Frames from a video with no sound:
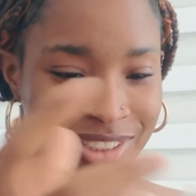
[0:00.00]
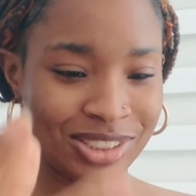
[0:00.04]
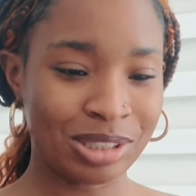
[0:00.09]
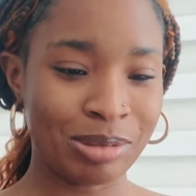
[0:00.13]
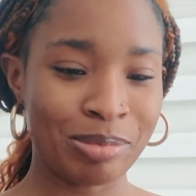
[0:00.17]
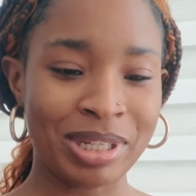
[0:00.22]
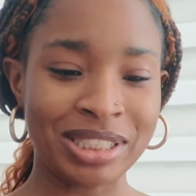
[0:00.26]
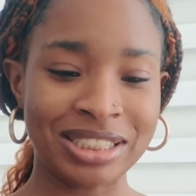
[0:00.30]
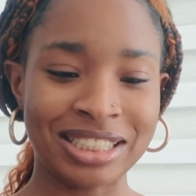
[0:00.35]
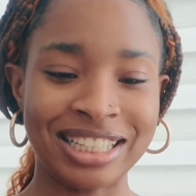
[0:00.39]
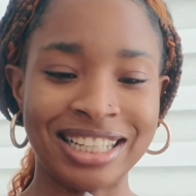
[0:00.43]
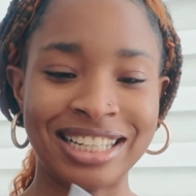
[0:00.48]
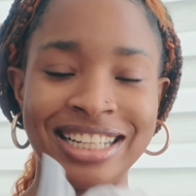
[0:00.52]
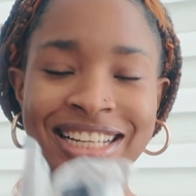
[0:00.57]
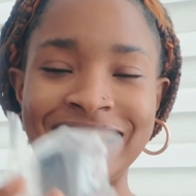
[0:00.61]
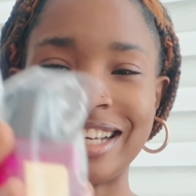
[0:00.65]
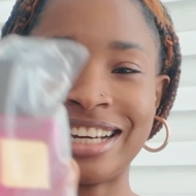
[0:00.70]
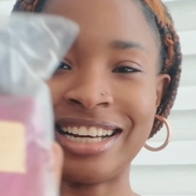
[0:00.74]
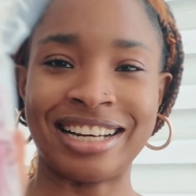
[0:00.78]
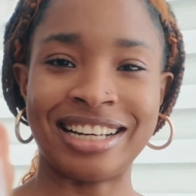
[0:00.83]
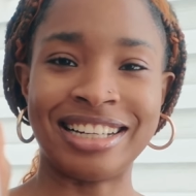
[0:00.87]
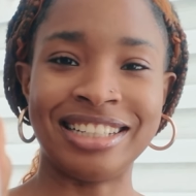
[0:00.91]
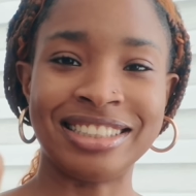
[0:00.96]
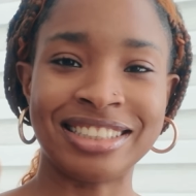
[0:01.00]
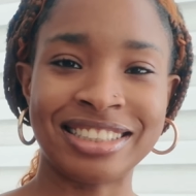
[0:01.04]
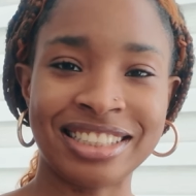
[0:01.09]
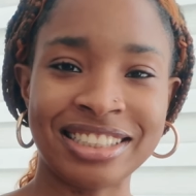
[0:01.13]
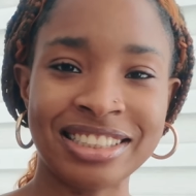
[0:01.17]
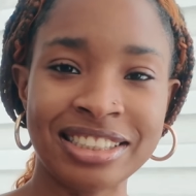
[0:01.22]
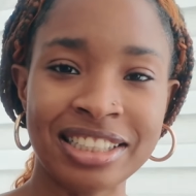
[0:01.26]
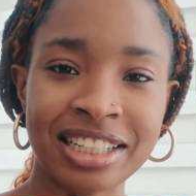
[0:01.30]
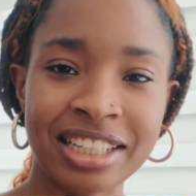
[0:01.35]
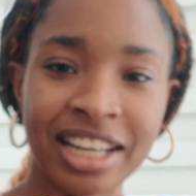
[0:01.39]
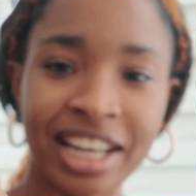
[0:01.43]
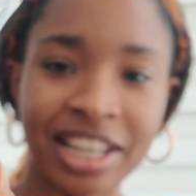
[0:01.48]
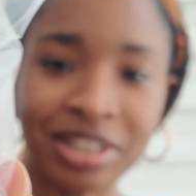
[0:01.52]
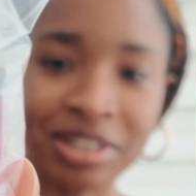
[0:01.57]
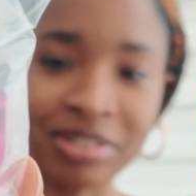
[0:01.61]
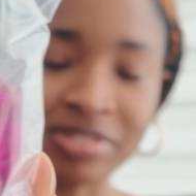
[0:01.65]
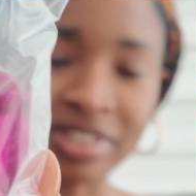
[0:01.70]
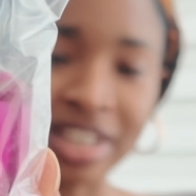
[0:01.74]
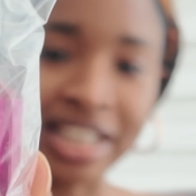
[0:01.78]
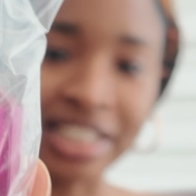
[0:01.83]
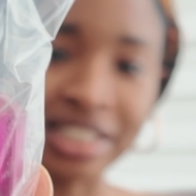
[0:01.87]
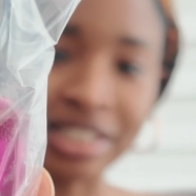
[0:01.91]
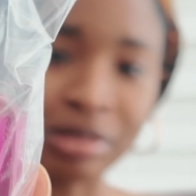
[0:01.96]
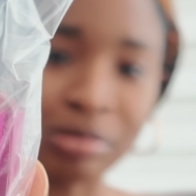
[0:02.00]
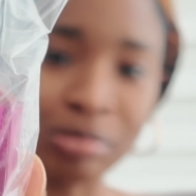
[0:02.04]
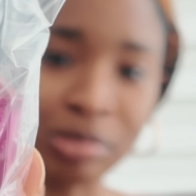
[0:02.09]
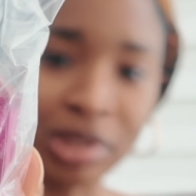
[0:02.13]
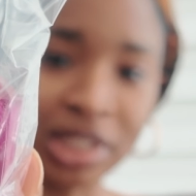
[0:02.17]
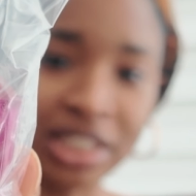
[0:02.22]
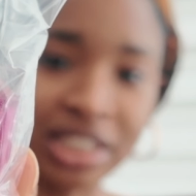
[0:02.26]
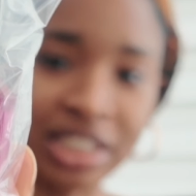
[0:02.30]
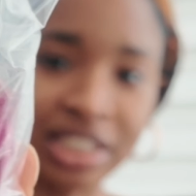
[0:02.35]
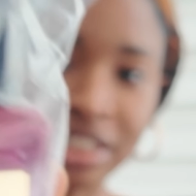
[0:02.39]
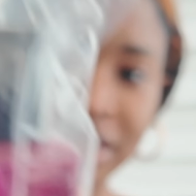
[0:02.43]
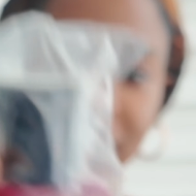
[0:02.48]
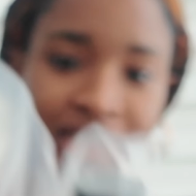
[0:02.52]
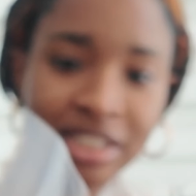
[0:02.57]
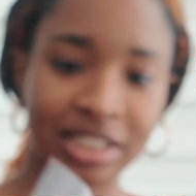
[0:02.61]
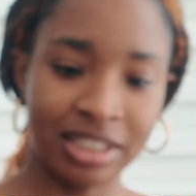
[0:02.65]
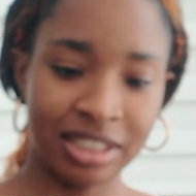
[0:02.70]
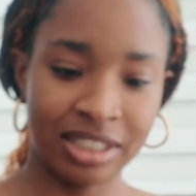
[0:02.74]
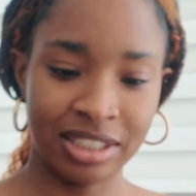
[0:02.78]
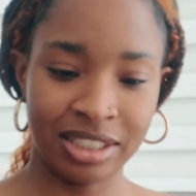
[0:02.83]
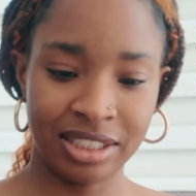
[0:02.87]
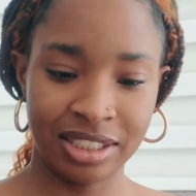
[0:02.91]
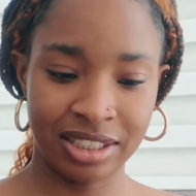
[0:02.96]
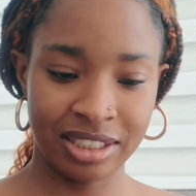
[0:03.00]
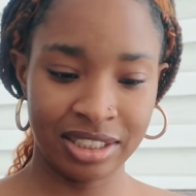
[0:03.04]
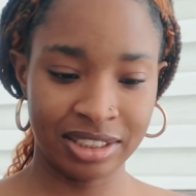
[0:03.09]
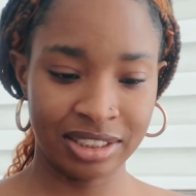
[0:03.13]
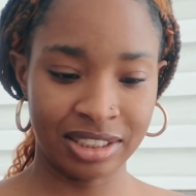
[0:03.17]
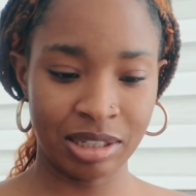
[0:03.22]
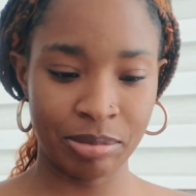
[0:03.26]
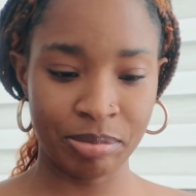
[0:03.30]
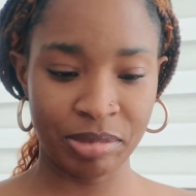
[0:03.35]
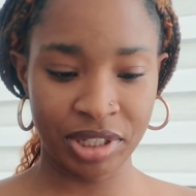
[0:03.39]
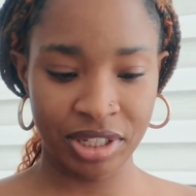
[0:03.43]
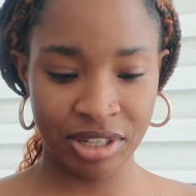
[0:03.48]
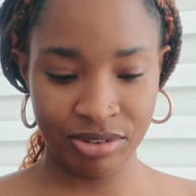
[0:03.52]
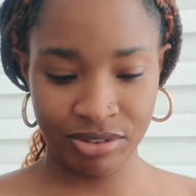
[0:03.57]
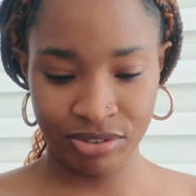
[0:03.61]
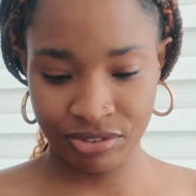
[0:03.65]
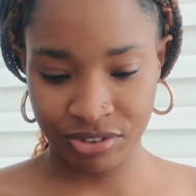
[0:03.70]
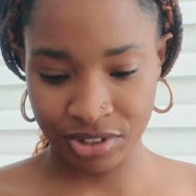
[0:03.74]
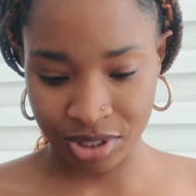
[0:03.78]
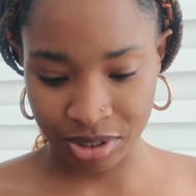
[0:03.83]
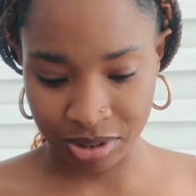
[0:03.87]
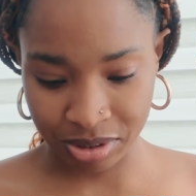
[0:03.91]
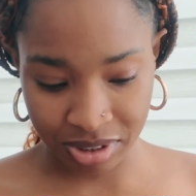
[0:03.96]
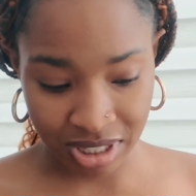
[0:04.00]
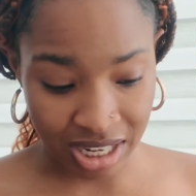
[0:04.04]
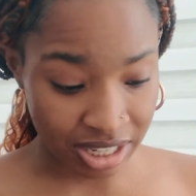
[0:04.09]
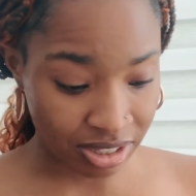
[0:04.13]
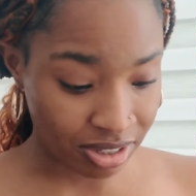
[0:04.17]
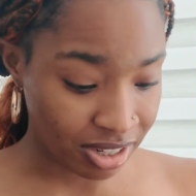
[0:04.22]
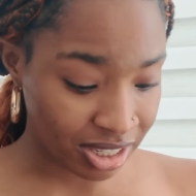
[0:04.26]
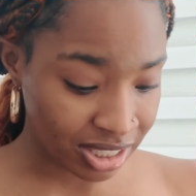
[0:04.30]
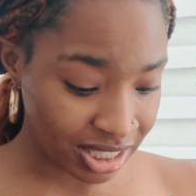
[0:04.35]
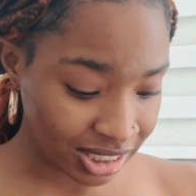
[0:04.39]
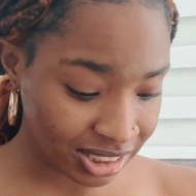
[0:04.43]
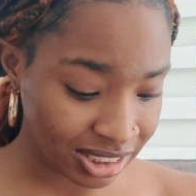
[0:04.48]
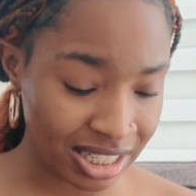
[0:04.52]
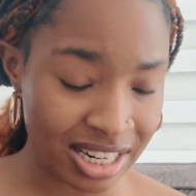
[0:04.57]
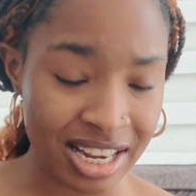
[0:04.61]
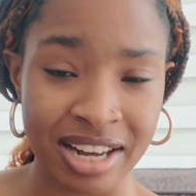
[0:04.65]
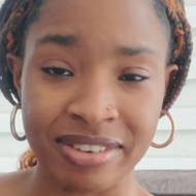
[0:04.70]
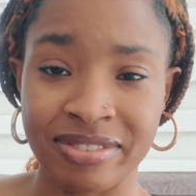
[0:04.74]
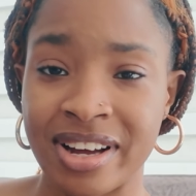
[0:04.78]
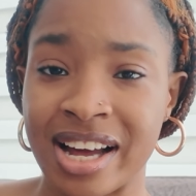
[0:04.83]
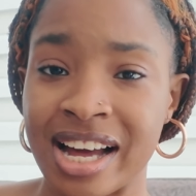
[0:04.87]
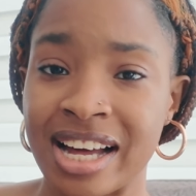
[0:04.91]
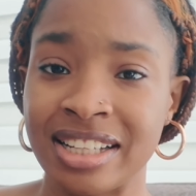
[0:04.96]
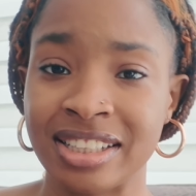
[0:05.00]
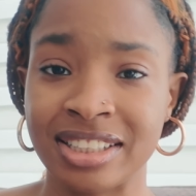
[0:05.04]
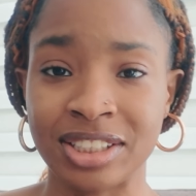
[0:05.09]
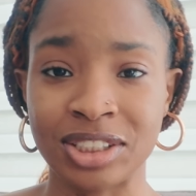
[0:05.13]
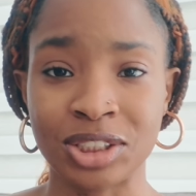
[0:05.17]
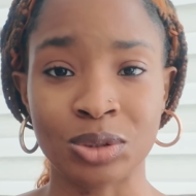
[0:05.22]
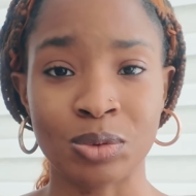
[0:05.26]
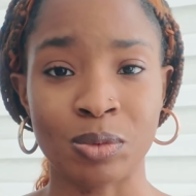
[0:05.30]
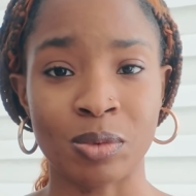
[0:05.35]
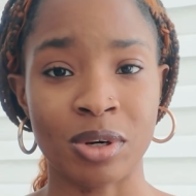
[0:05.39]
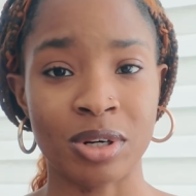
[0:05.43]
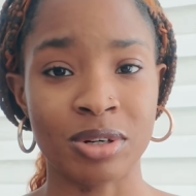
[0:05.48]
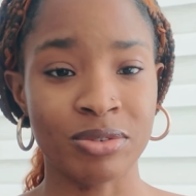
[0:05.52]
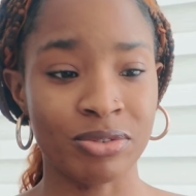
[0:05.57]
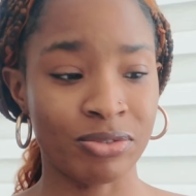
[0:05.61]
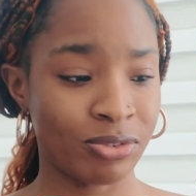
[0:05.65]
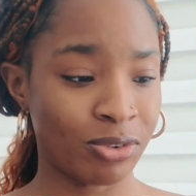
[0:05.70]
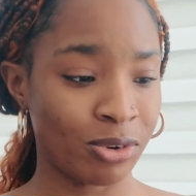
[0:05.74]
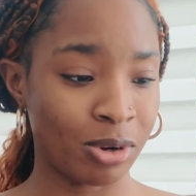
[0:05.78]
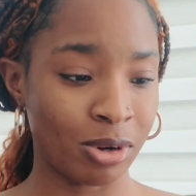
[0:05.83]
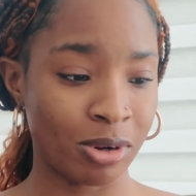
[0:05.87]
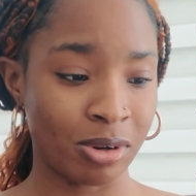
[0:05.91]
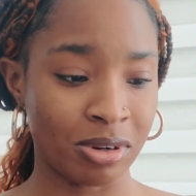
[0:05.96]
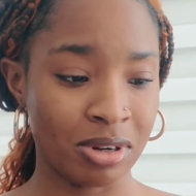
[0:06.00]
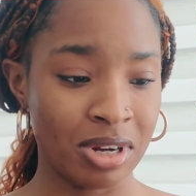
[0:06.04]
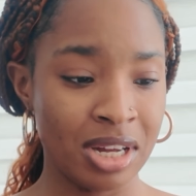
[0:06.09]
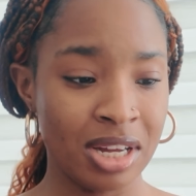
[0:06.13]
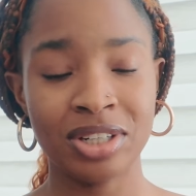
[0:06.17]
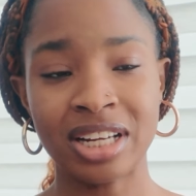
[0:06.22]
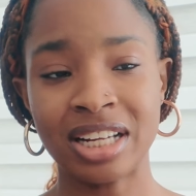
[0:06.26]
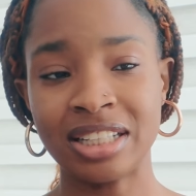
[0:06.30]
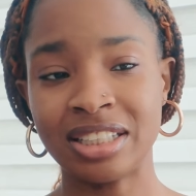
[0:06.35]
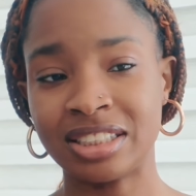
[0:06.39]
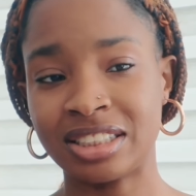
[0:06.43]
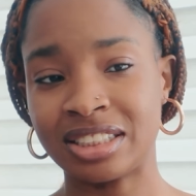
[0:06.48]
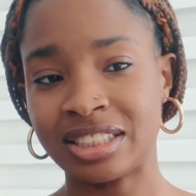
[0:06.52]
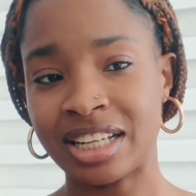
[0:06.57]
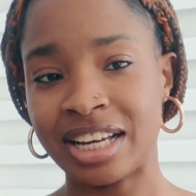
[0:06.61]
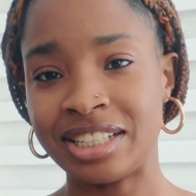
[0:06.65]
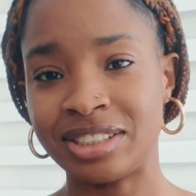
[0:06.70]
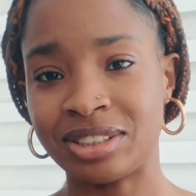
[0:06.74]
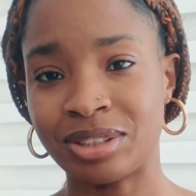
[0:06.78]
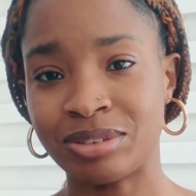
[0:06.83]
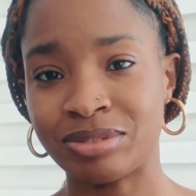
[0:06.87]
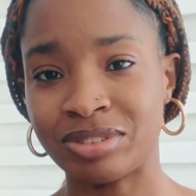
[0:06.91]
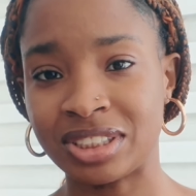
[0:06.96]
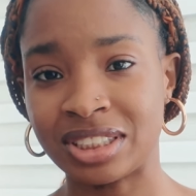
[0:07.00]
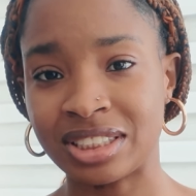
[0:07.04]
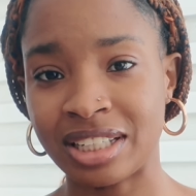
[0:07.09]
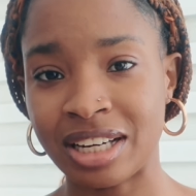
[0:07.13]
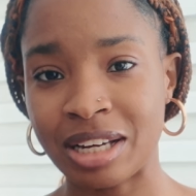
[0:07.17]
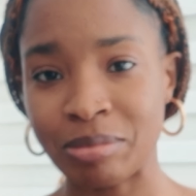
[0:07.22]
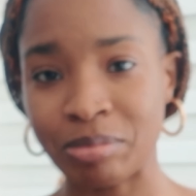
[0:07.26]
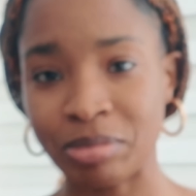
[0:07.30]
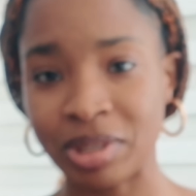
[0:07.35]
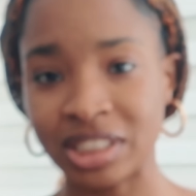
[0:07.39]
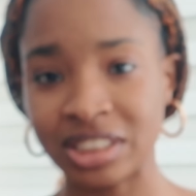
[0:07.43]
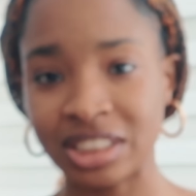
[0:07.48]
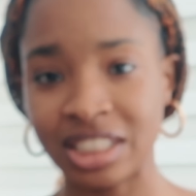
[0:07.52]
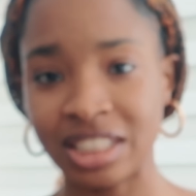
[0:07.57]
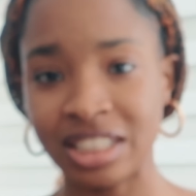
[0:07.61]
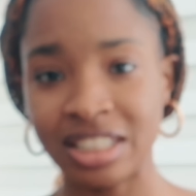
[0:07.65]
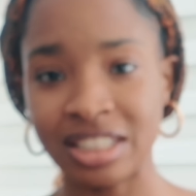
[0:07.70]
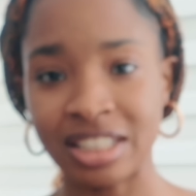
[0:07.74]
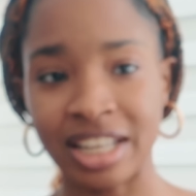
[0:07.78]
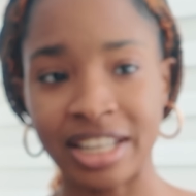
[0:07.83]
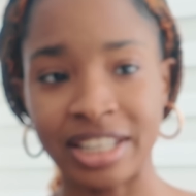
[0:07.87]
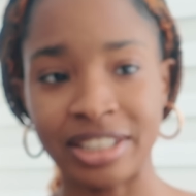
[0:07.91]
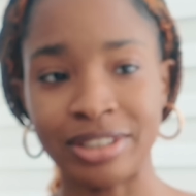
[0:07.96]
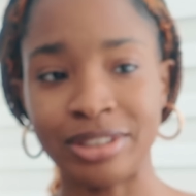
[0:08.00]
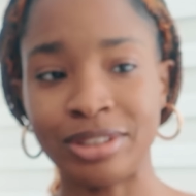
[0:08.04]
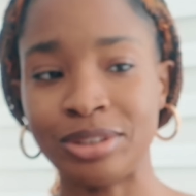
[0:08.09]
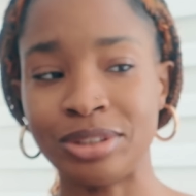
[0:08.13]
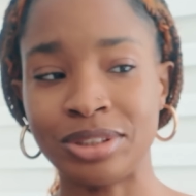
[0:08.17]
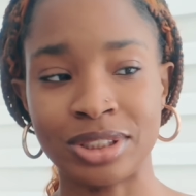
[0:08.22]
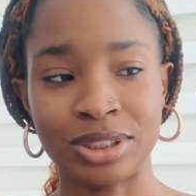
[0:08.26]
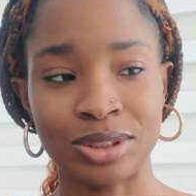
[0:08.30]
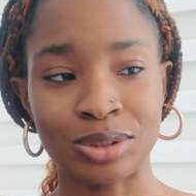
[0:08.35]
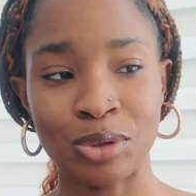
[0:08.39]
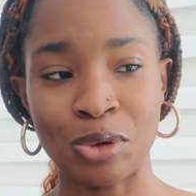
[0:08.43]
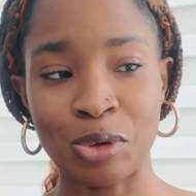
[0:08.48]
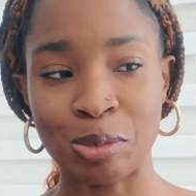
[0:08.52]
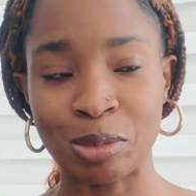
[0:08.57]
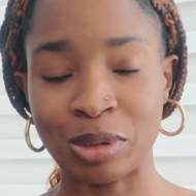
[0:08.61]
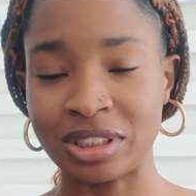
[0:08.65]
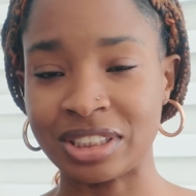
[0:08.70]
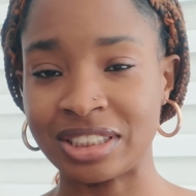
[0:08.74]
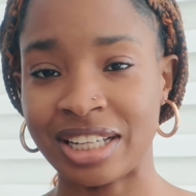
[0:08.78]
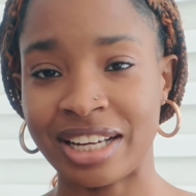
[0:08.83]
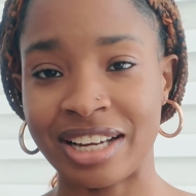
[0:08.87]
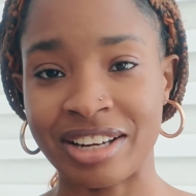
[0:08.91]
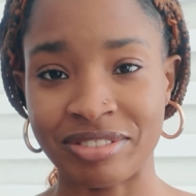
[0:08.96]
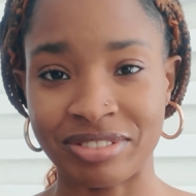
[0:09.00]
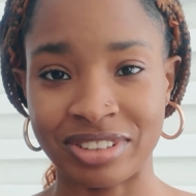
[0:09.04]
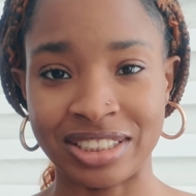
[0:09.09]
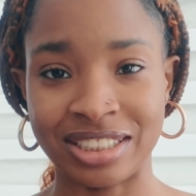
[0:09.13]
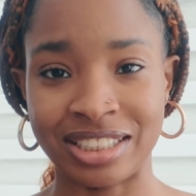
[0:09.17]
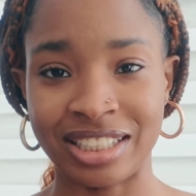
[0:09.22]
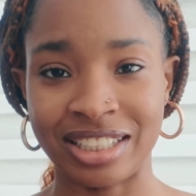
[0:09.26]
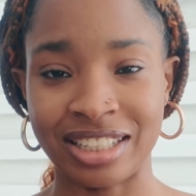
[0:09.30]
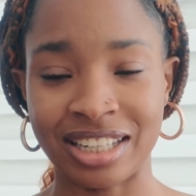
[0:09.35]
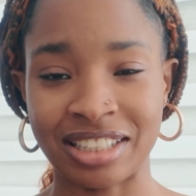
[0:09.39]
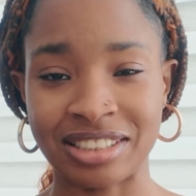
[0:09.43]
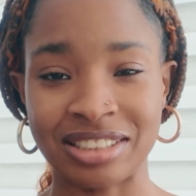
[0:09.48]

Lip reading: So basically, yeah, this is kind of like the mini feel, and honestly I've had this one for, look at the size of this, and I basically like use it almost every day.